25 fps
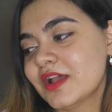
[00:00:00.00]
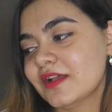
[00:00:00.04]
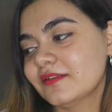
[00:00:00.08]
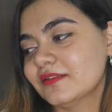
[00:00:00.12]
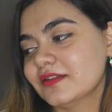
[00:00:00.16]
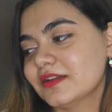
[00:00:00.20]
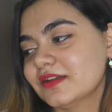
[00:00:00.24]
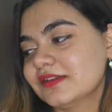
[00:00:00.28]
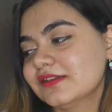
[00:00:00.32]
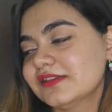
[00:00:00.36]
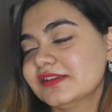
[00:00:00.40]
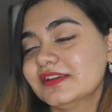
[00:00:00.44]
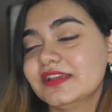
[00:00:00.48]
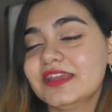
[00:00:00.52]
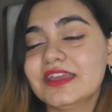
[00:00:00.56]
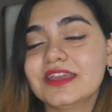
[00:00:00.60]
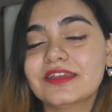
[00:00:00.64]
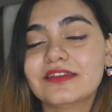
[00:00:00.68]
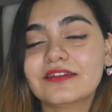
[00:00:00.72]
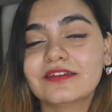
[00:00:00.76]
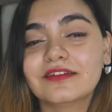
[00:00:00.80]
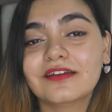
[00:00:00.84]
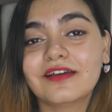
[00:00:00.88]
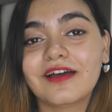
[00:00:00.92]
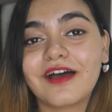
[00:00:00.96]
the
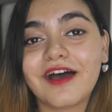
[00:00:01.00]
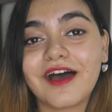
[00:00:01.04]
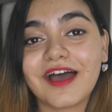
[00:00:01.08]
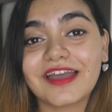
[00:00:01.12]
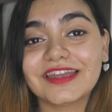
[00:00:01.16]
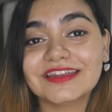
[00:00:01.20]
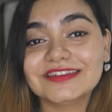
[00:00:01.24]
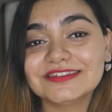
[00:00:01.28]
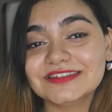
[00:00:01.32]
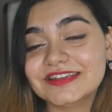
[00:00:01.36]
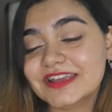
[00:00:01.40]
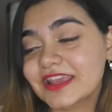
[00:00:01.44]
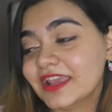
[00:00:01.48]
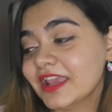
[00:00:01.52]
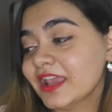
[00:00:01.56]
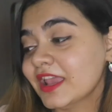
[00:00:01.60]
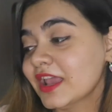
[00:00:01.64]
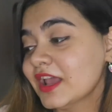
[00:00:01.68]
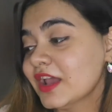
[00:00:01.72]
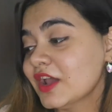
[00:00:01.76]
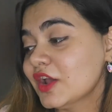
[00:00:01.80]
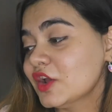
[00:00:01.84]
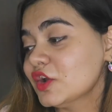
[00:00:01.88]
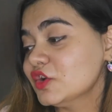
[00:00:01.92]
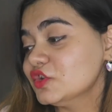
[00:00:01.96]
Clinique ID
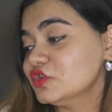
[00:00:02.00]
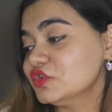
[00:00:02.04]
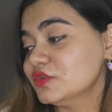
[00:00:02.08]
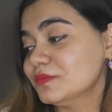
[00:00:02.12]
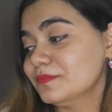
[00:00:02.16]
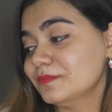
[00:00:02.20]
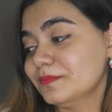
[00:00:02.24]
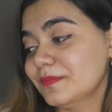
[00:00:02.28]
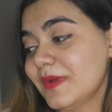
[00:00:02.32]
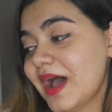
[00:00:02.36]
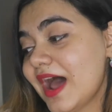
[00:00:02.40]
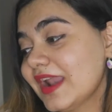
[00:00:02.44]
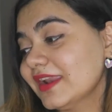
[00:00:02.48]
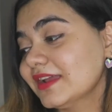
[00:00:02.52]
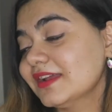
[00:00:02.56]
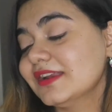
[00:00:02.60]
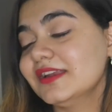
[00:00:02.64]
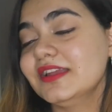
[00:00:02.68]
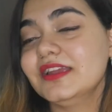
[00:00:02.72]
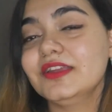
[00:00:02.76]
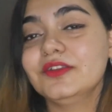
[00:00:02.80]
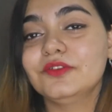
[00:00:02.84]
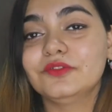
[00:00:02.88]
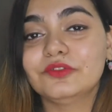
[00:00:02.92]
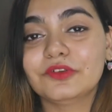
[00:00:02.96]

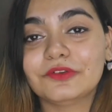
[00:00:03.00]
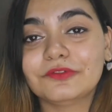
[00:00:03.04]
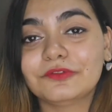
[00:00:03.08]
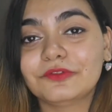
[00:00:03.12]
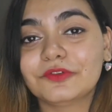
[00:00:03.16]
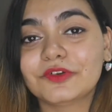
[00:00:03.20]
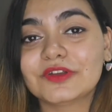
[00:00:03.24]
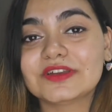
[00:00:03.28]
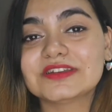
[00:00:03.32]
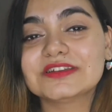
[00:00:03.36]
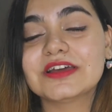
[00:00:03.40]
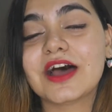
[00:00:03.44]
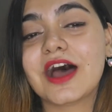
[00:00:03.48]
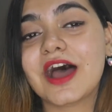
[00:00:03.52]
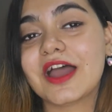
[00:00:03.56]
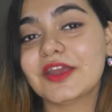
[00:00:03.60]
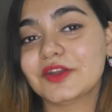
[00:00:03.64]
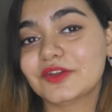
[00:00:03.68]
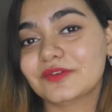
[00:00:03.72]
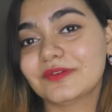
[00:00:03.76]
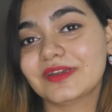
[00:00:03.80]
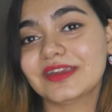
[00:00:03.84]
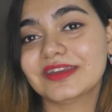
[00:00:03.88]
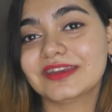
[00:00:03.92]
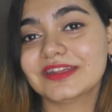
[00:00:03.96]
Dramatically Different
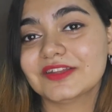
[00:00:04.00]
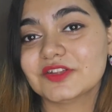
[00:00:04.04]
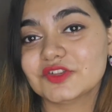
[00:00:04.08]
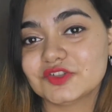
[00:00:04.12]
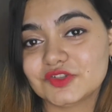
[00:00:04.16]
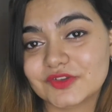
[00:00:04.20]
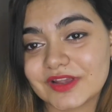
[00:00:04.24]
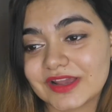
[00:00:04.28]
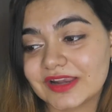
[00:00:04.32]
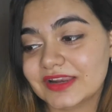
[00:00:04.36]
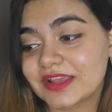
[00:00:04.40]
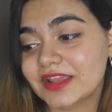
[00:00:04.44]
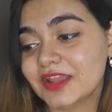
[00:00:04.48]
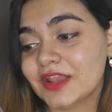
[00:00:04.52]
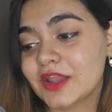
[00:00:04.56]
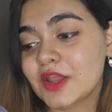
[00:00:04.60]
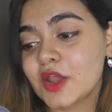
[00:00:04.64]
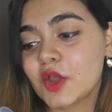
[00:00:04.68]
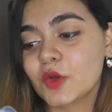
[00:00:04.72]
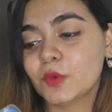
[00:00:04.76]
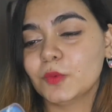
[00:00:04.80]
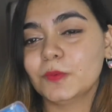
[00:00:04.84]
Hydrating Jelly